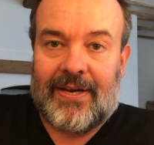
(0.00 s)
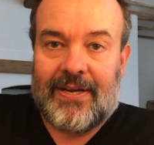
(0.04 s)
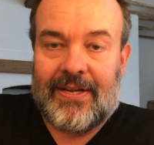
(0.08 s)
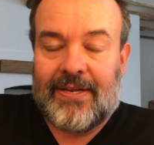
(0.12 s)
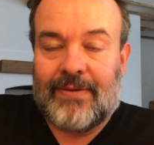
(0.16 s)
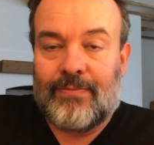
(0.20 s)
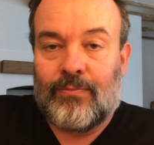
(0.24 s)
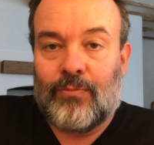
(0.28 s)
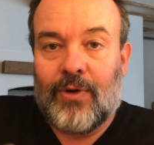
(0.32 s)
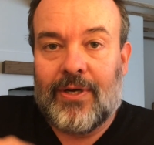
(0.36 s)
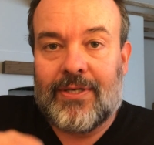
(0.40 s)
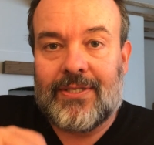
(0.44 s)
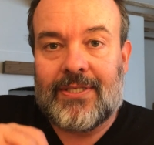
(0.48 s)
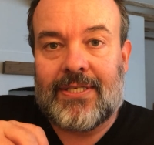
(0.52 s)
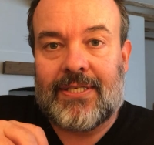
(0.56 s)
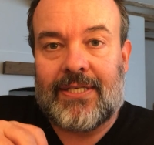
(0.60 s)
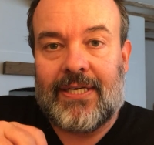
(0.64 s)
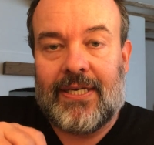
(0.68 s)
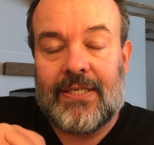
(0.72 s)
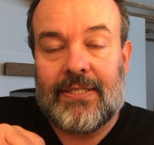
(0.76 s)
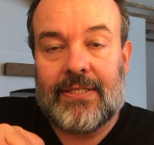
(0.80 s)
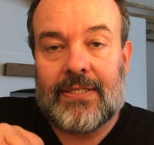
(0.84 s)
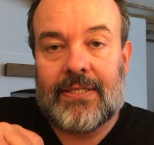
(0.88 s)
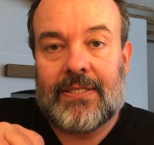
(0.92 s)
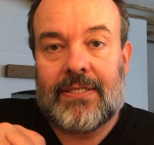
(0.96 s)
And in one
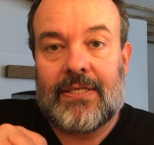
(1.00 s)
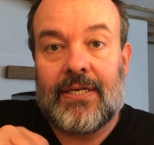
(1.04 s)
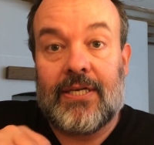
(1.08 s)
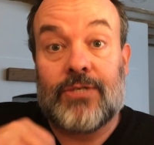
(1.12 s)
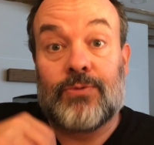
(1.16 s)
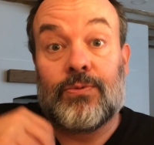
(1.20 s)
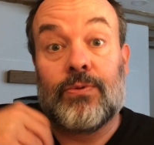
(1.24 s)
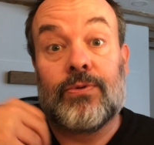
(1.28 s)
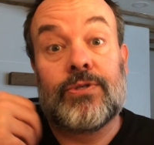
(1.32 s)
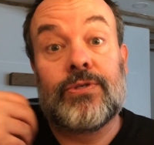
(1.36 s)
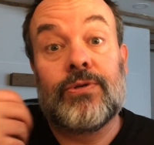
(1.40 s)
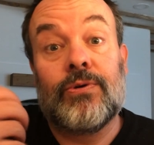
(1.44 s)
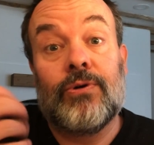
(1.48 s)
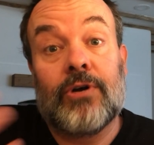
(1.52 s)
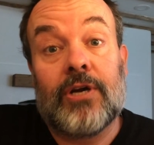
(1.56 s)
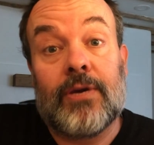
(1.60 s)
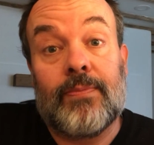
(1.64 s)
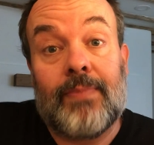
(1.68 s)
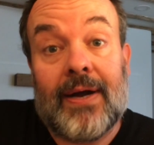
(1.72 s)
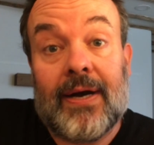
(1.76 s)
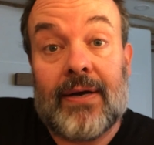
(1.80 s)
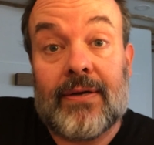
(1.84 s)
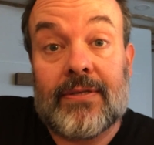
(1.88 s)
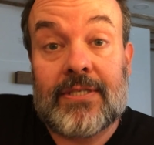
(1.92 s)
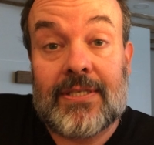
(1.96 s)
sense, as we'll talk
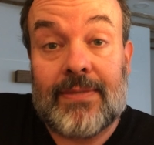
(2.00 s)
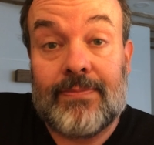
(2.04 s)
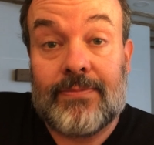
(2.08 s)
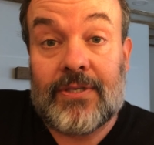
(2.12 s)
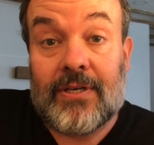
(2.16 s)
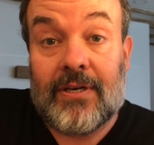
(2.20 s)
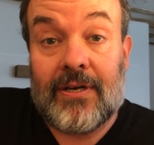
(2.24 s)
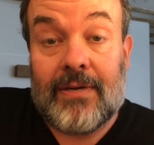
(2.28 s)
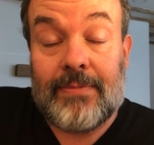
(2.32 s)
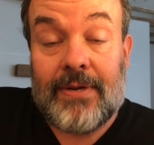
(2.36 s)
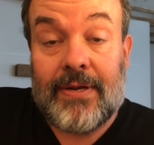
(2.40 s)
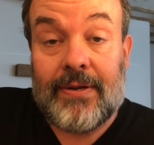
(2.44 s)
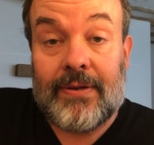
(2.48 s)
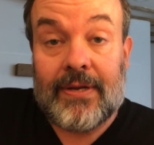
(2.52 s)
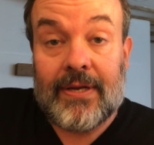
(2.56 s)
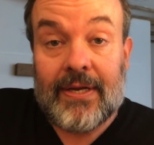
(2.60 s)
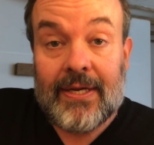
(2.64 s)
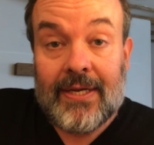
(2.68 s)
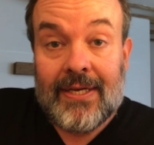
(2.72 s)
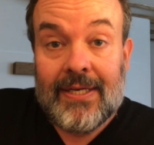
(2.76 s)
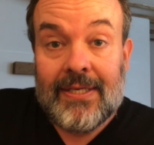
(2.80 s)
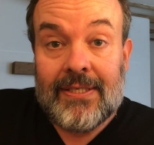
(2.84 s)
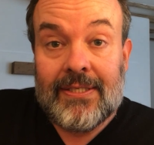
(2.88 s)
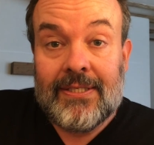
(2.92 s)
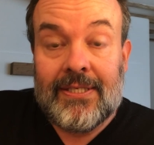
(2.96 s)
about sometime in
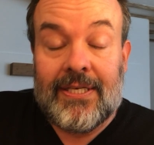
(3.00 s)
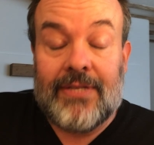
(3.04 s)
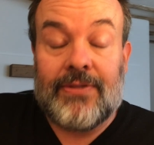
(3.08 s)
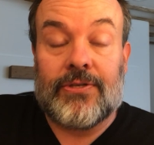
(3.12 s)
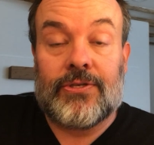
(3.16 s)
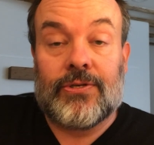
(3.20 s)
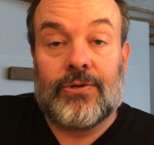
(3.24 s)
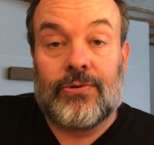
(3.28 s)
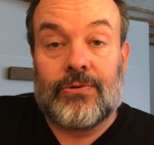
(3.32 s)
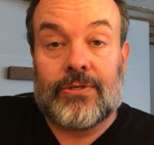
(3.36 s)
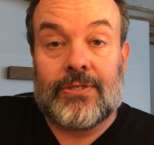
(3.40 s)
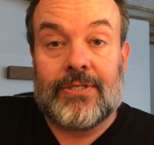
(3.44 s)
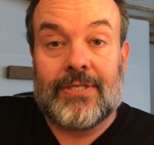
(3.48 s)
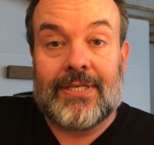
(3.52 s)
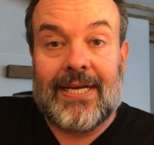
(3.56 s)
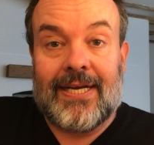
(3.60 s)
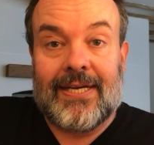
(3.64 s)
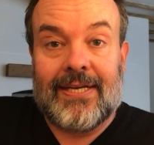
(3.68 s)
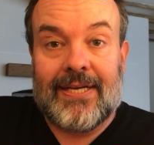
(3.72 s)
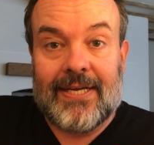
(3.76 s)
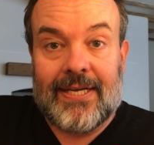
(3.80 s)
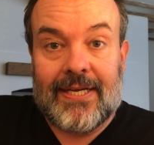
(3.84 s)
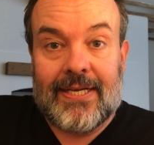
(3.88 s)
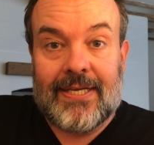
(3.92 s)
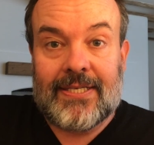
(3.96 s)
the tools and
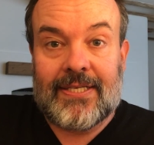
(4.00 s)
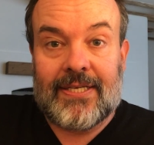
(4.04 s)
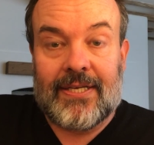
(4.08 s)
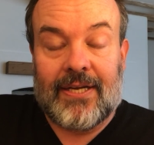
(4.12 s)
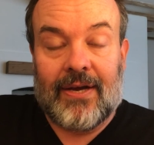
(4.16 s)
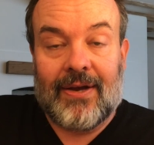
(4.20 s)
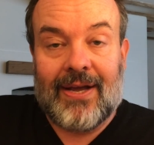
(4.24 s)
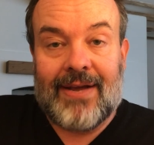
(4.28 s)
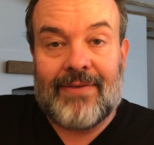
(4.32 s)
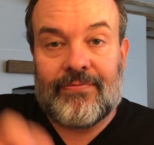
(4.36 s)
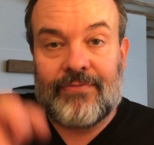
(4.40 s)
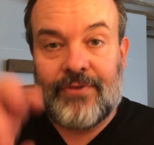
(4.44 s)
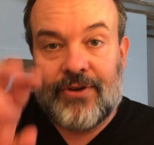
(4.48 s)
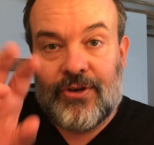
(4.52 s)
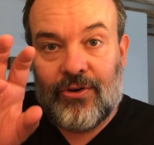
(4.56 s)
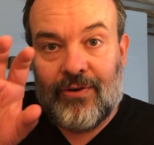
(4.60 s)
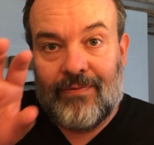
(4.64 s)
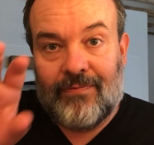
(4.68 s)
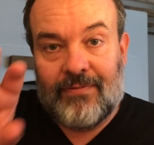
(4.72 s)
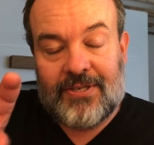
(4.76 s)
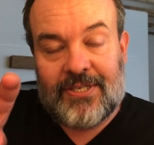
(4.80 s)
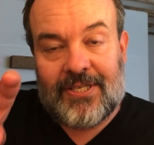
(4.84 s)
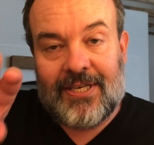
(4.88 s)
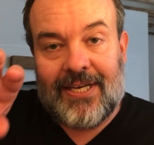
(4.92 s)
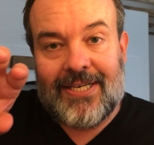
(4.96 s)
techniques, you know, every
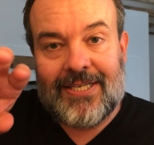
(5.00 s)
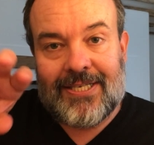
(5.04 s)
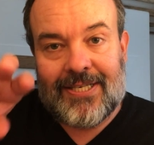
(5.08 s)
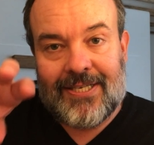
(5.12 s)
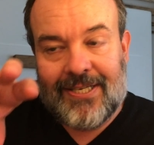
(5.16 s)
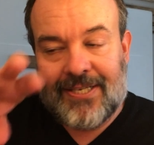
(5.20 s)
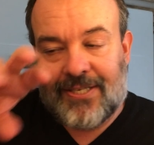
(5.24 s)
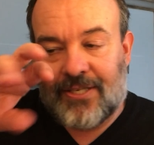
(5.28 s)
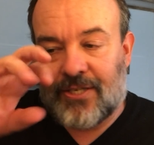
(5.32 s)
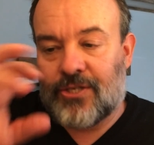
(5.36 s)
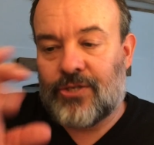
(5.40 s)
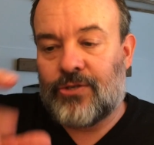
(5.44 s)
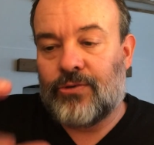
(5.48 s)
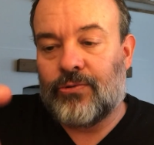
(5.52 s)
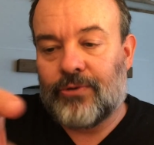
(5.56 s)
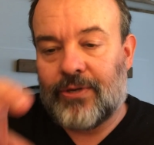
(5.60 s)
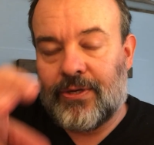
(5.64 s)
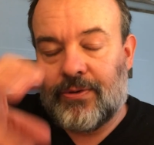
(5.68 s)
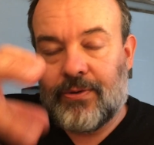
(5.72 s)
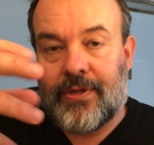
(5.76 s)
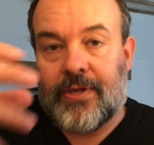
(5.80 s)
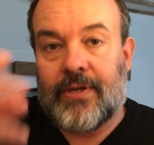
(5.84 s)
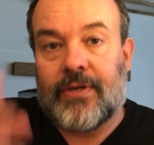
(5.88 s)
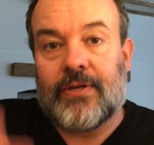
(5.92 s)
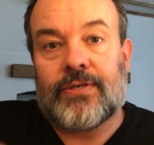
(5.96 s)
conversation is a
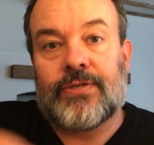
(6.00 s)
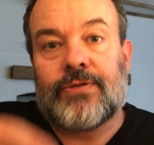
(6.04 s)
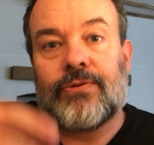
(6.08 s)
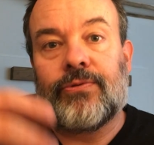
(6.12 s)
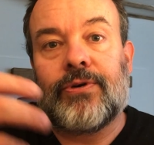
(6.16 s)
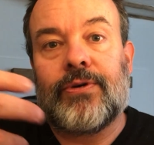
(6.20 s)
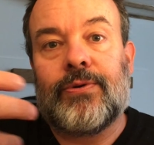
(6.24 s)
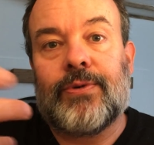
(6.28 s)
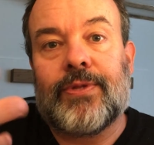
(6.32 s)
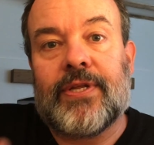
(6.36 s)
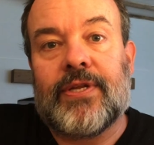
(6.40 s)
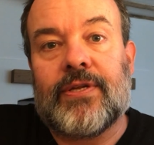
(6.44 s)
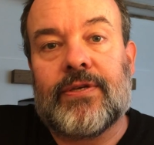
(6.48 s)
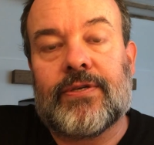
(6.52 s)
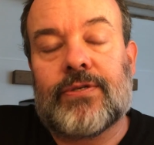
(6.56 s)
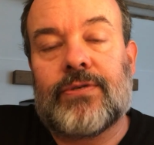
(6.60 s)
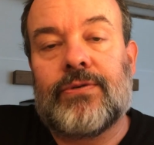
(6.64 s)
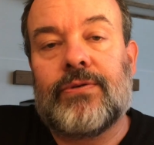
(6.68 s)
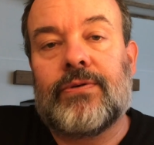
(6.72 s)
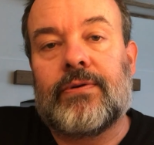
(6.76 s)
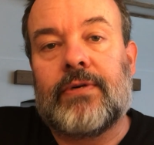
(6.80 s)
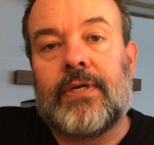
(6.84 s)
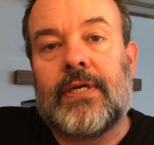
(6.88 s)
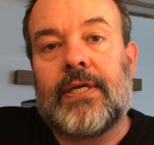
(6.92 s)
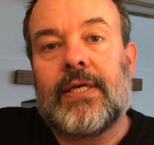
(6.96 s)
story within a story within a
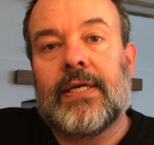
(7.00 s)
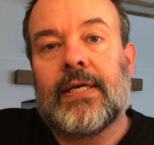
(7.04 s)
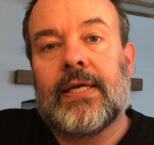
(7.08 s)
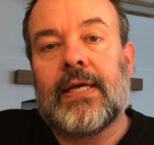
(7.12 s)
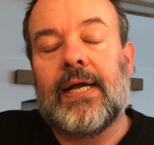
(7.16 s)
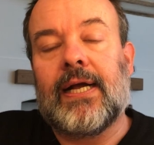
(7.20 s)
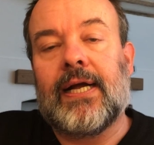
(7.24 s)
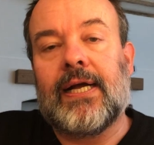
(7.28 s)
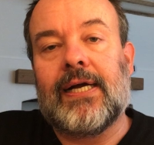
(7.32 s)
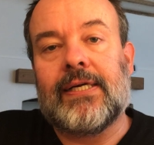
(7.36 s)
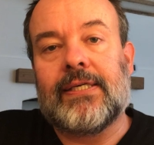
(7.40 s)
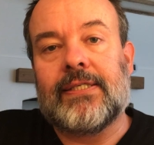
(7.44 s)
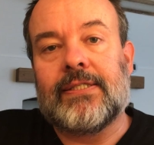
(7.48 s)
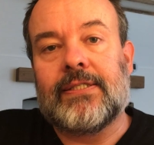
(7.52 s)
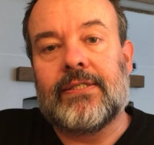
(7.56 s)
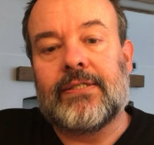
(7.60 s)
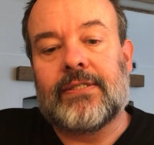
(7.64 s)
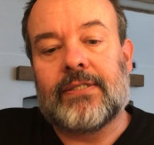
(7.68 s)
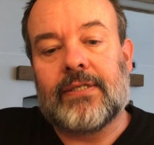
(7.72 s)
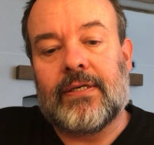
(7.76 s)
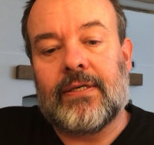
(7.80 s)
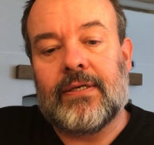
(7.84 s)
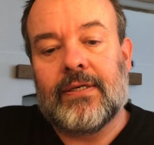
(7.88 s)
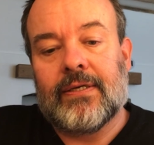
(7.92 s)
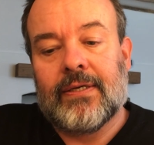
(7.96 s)
story.
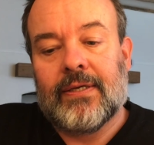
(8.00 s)
And